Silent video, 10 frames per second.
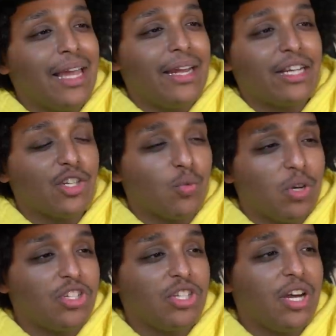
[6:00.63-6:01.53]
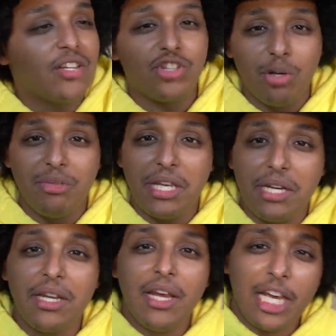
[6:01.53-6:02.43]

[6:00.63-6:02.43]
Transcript: NADEXE originally got terminated,